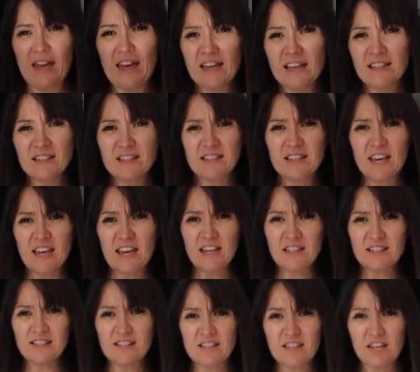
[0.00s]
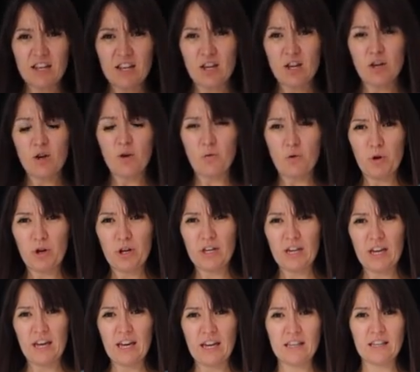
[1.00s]
Is this
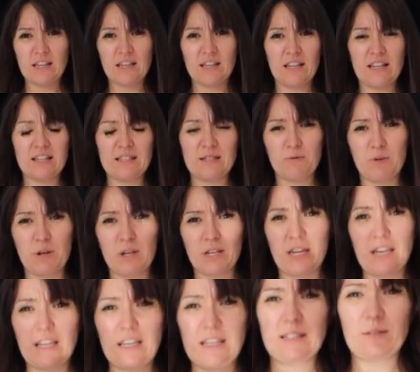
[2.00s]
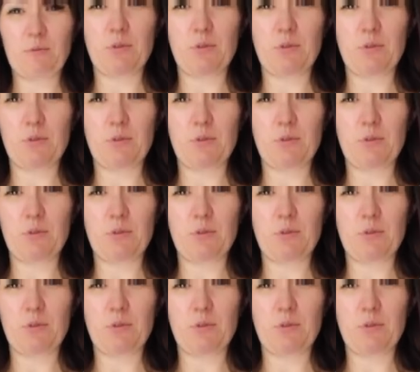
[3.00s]
working? Is it working? Is